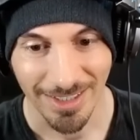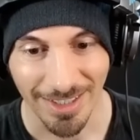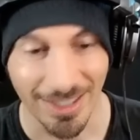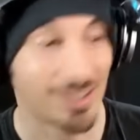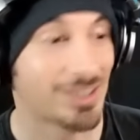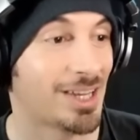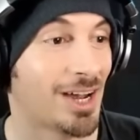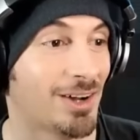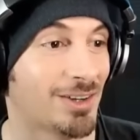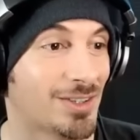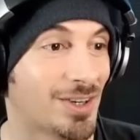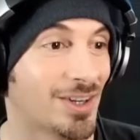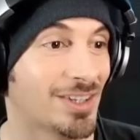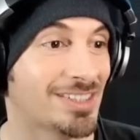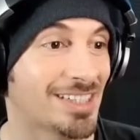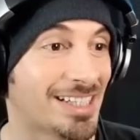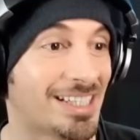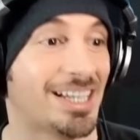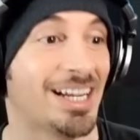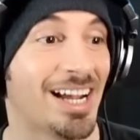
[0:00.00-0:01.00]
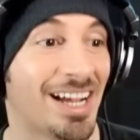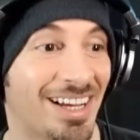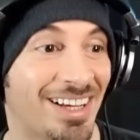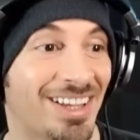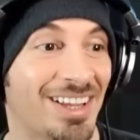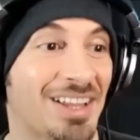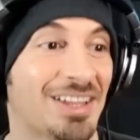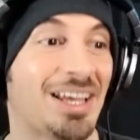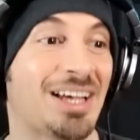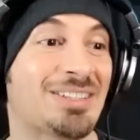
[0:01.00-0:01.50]
As was like, yeah,
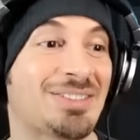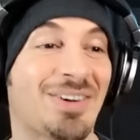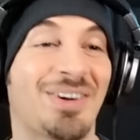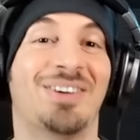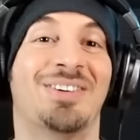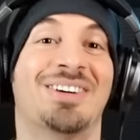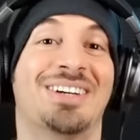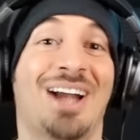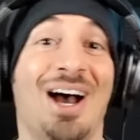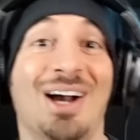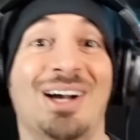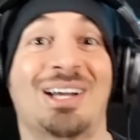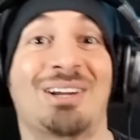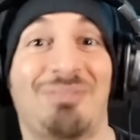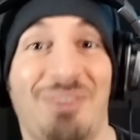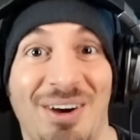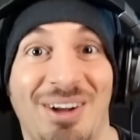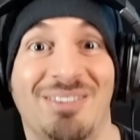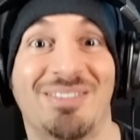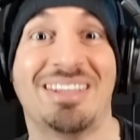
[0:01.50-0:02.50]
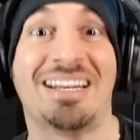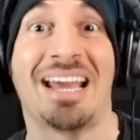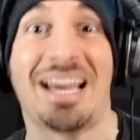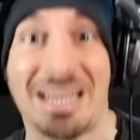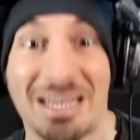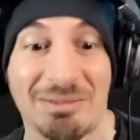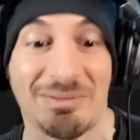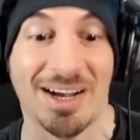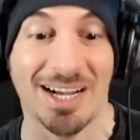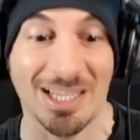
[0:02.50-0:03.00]
that's why we're not gonna put him in
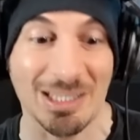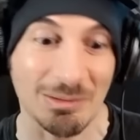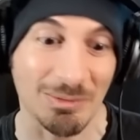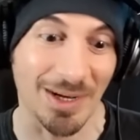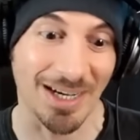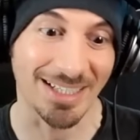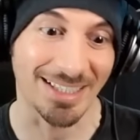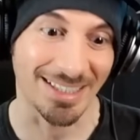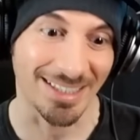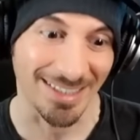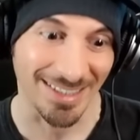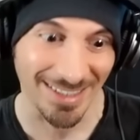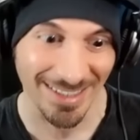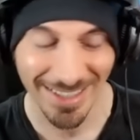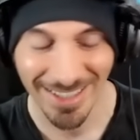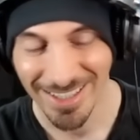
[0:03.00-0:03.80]
any balance patches.